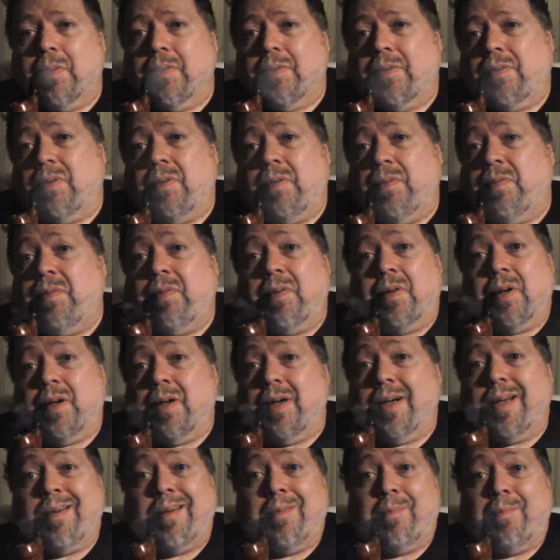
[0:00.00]
So
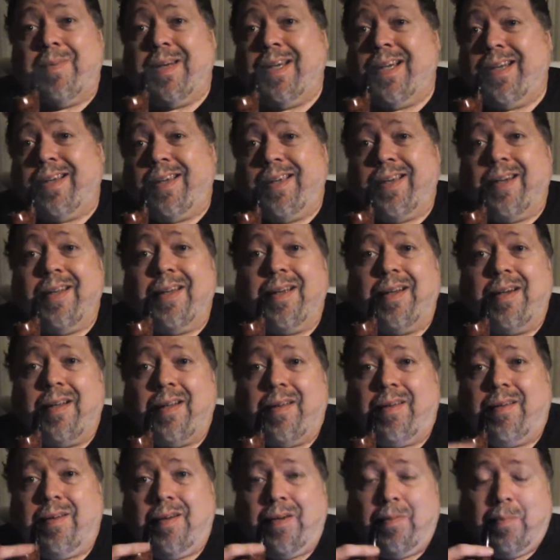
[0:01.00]
far, I'm not getting any
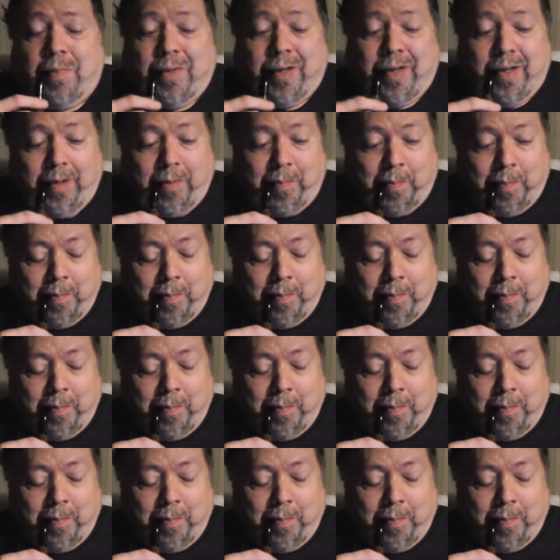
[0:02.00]
tongue bite.